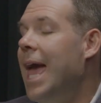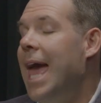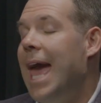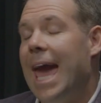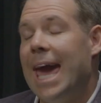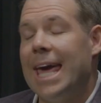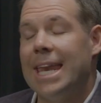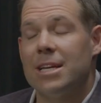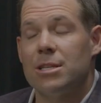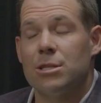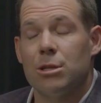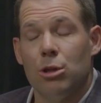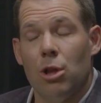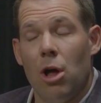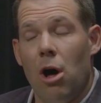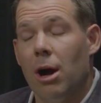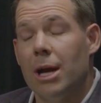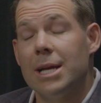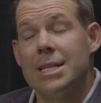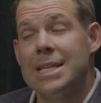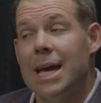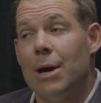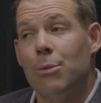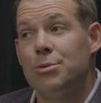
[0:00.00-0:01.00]
And as
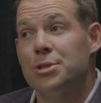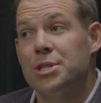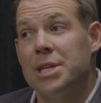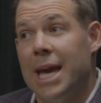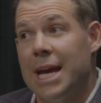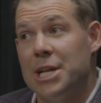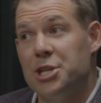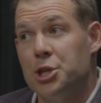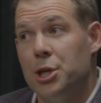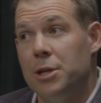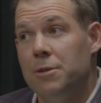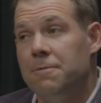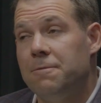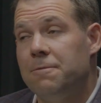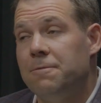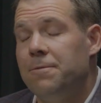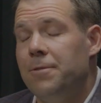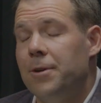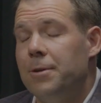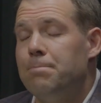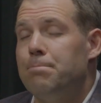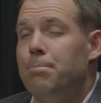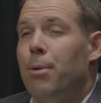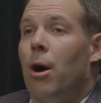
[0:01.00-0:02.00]
long as I was catching
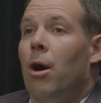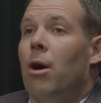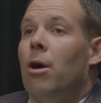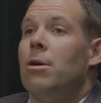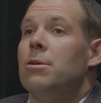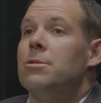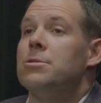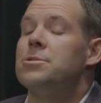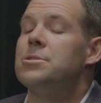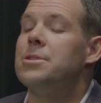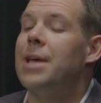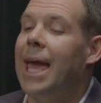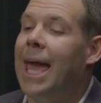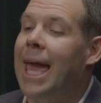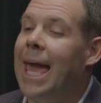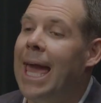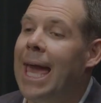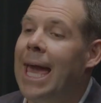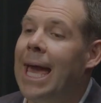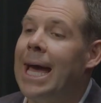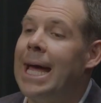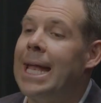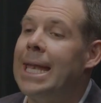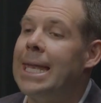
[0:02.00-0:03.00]
footballs
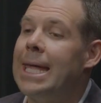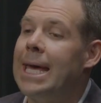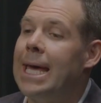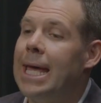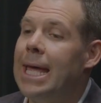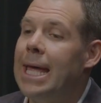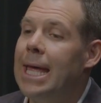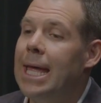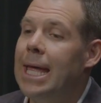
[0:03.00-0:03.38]
and